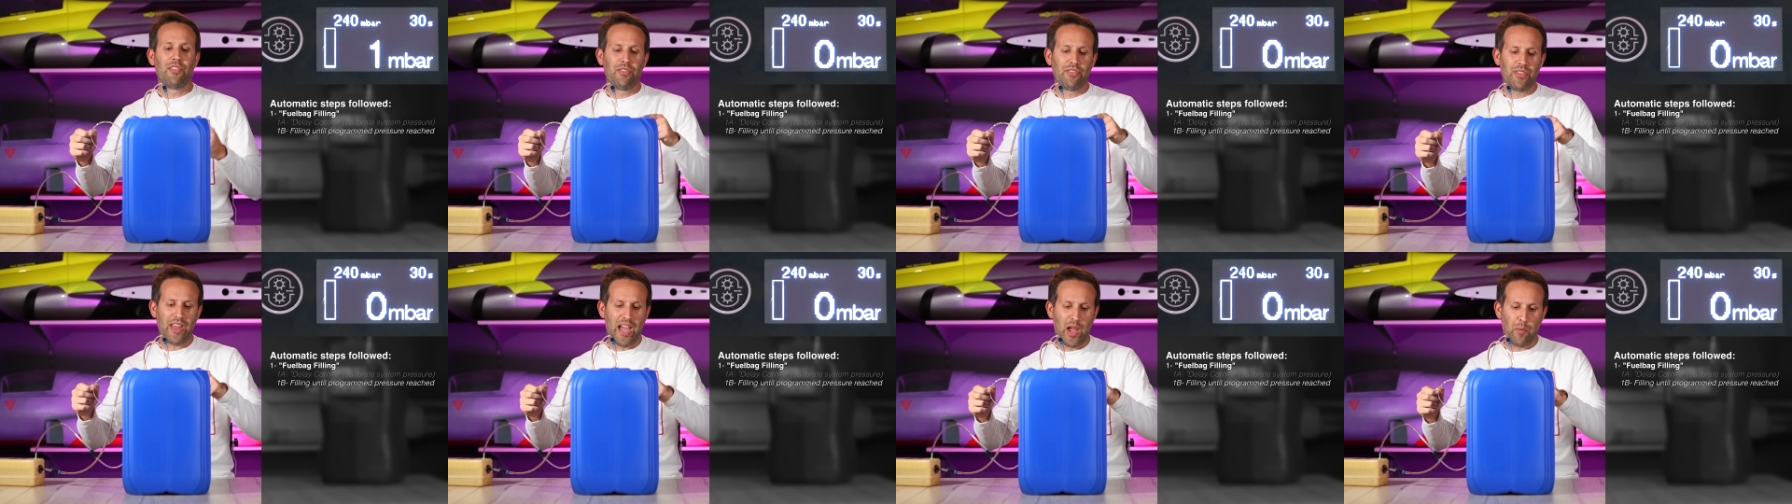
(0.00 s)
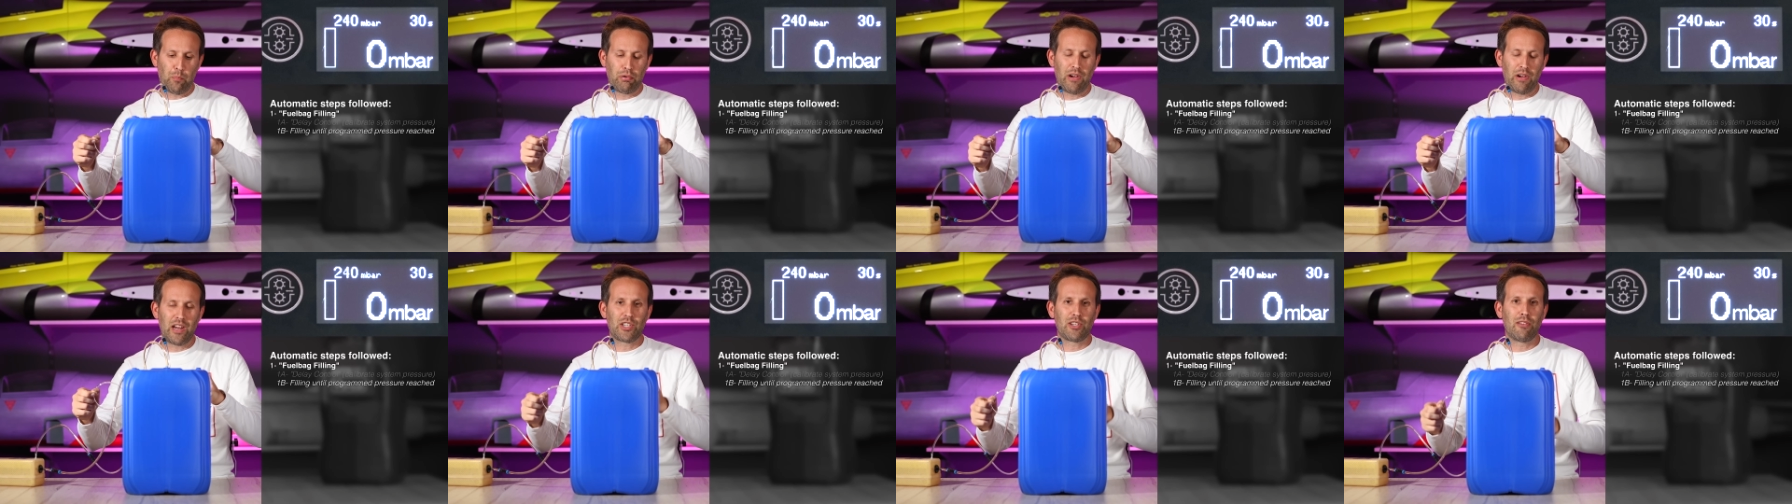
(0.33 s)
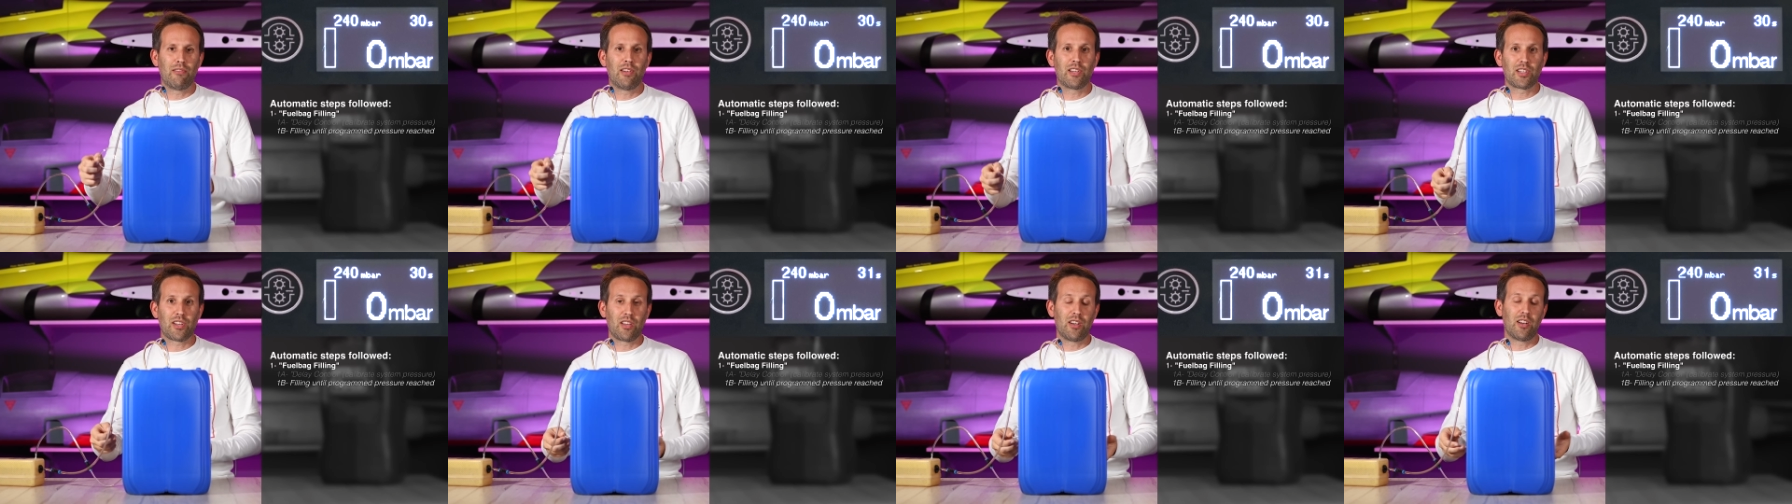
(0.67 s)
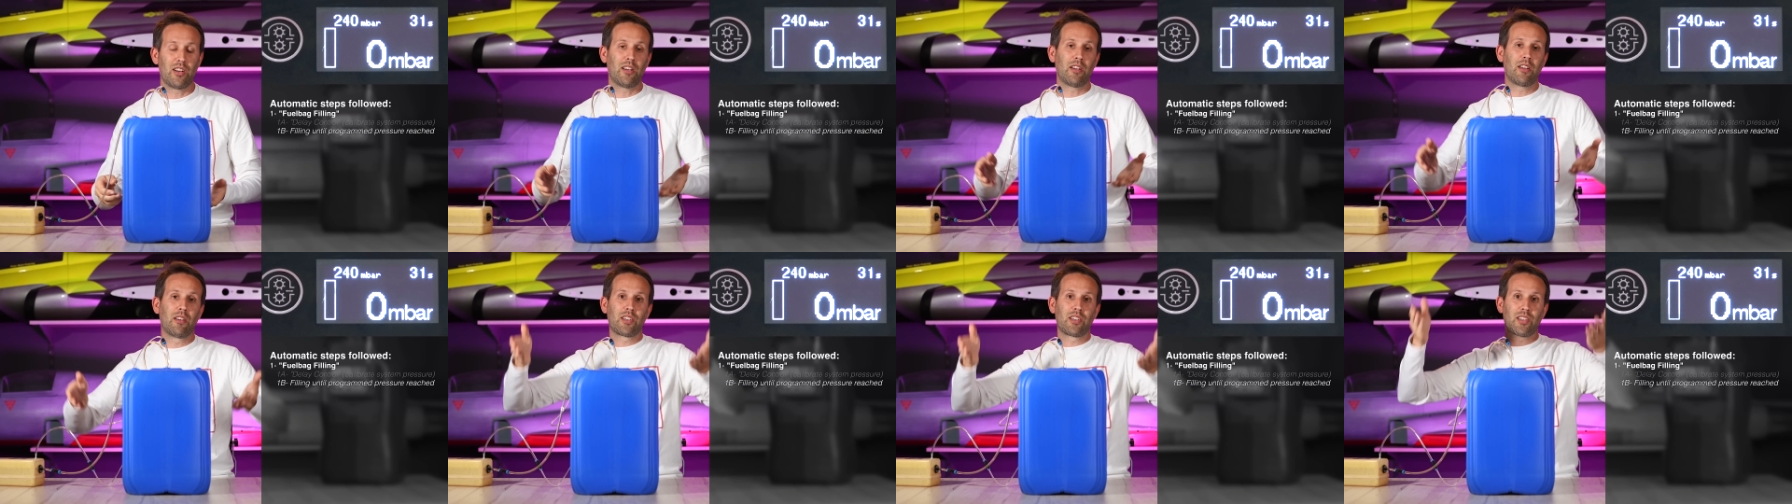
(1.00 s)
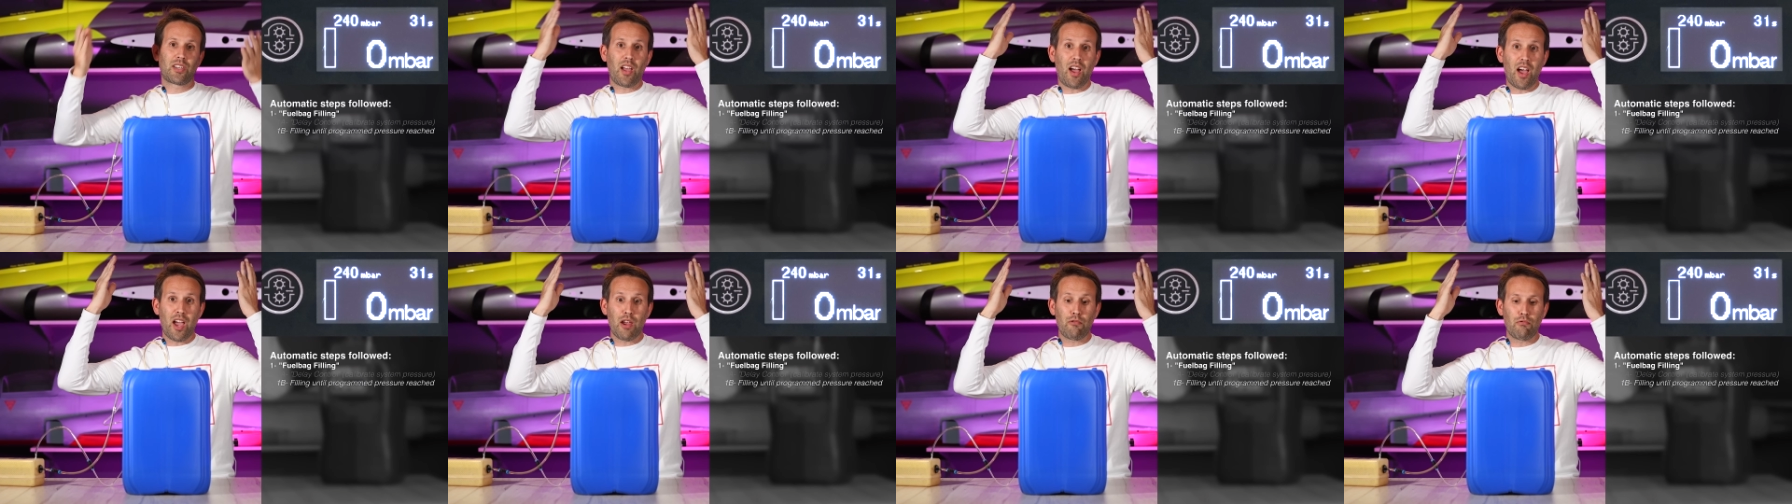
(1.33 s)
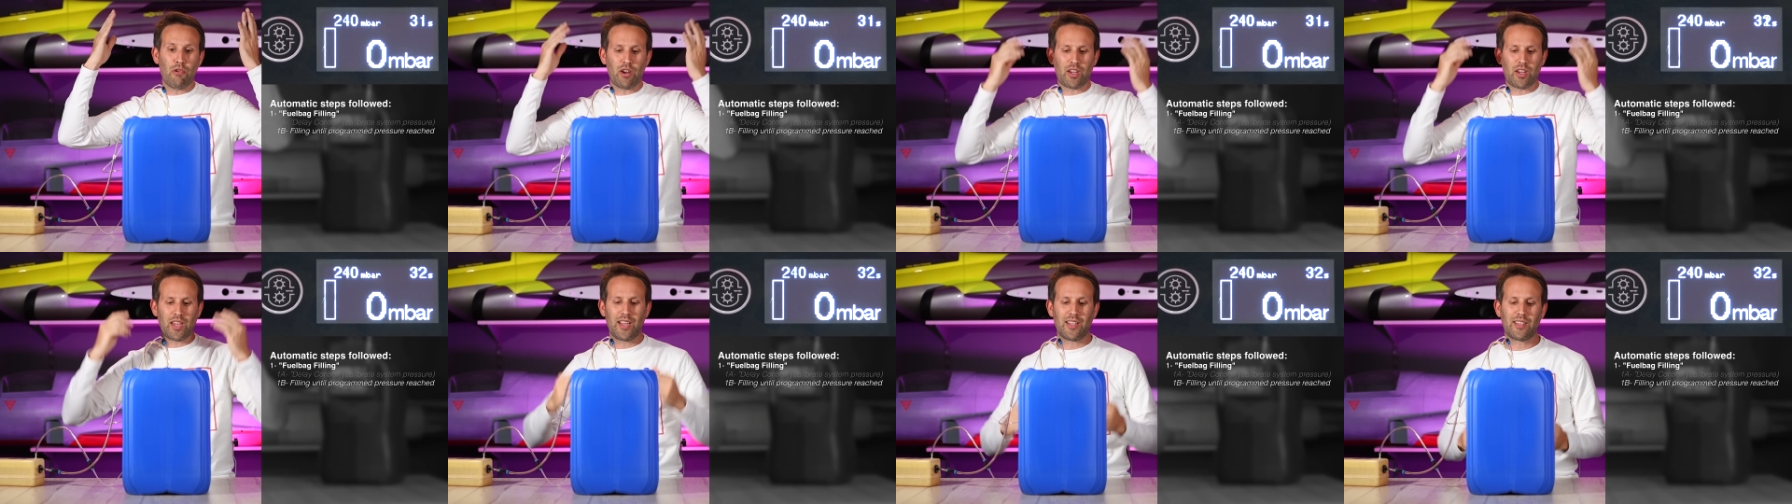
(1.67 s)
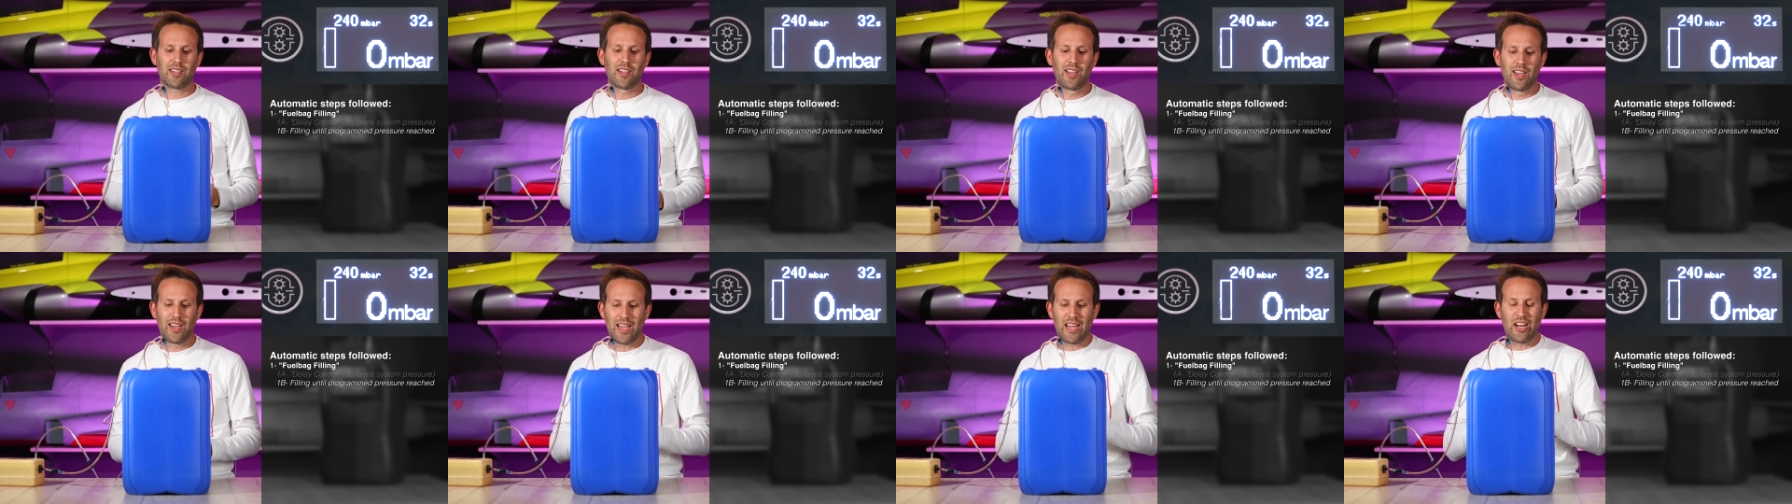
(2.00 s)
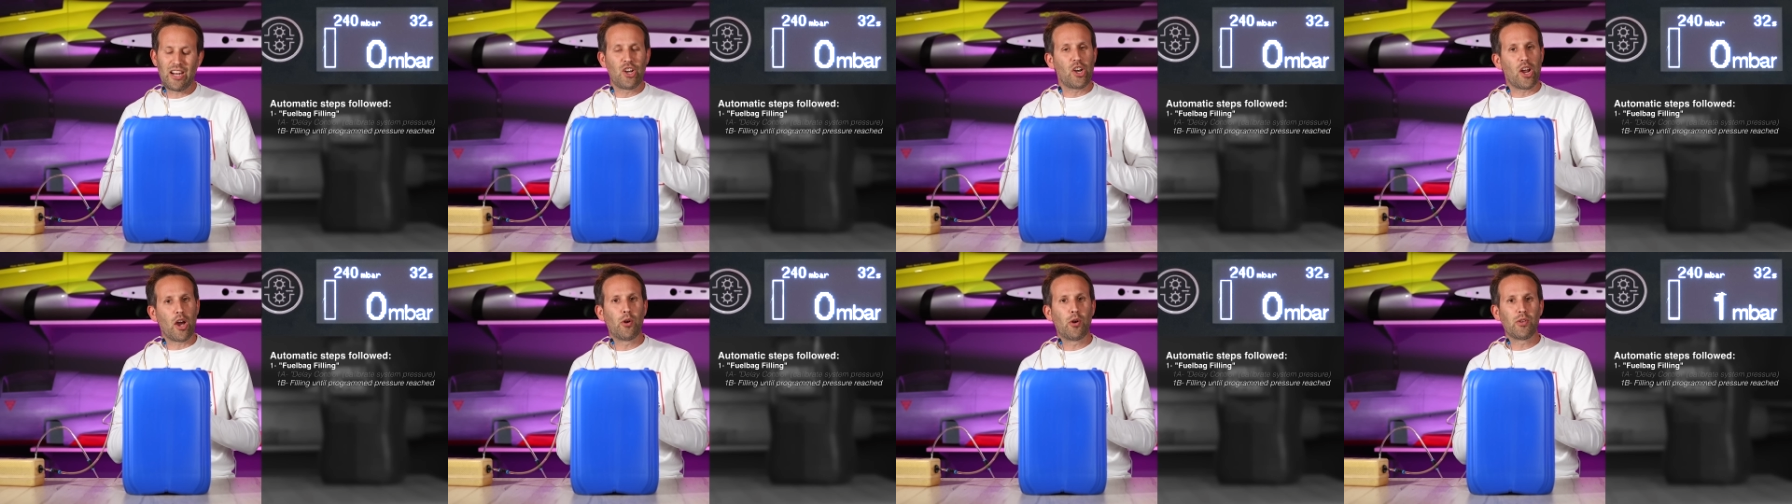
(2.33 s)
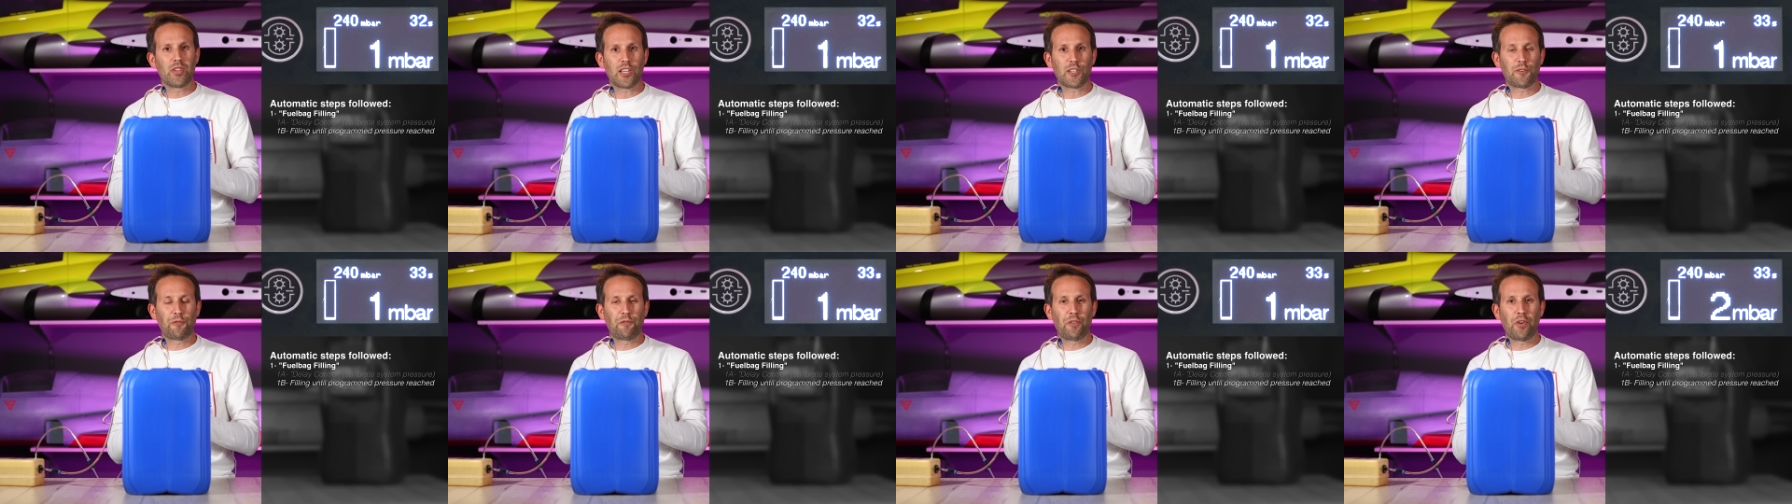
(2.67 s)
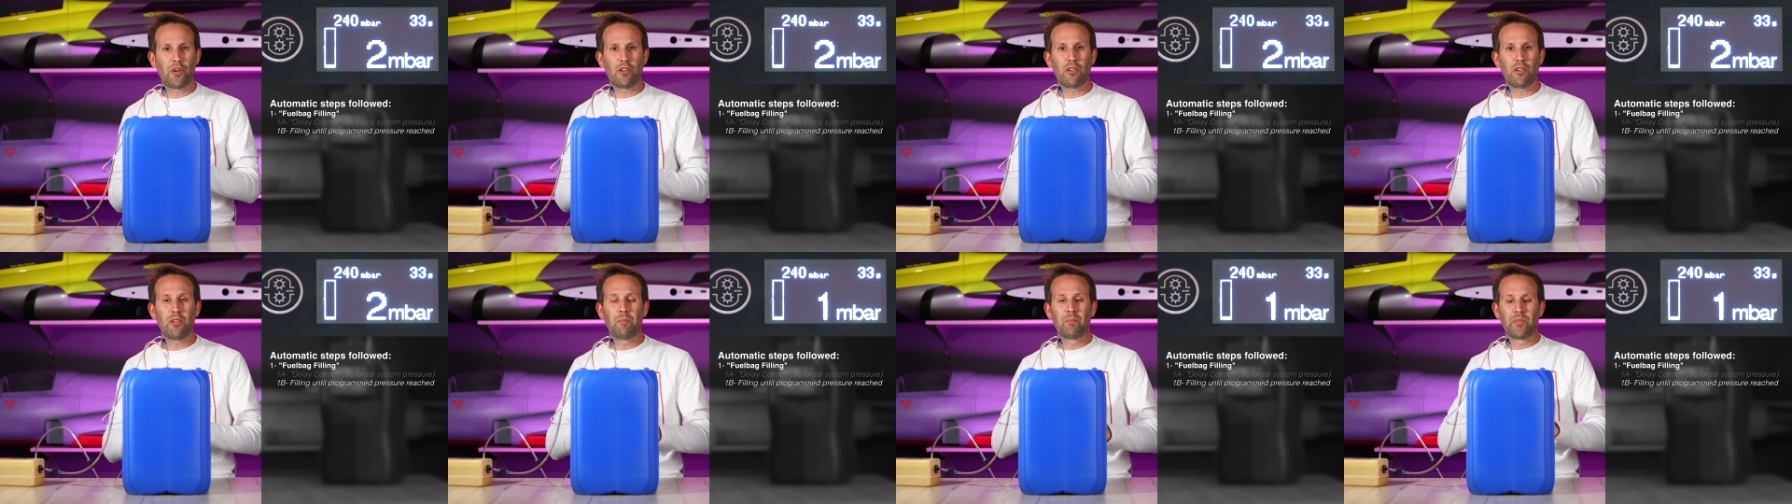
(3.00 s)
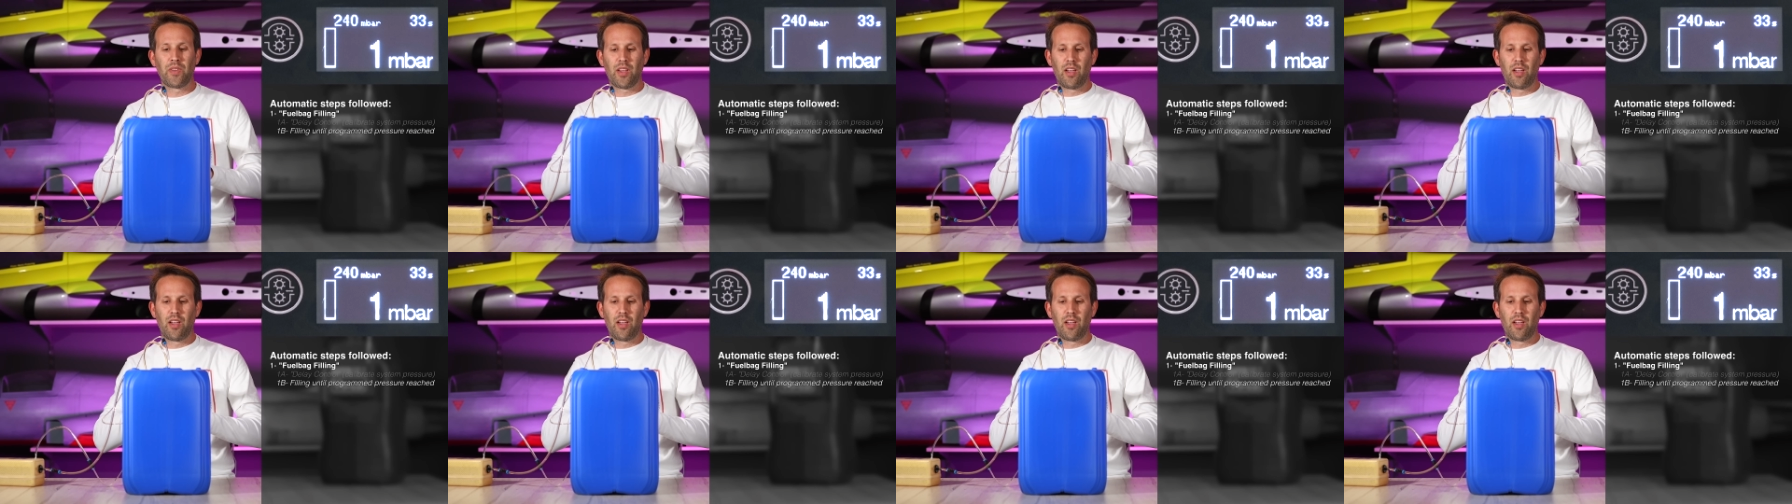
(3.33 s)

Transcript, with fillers: that pressure is going to skyrocket, it knows it's full,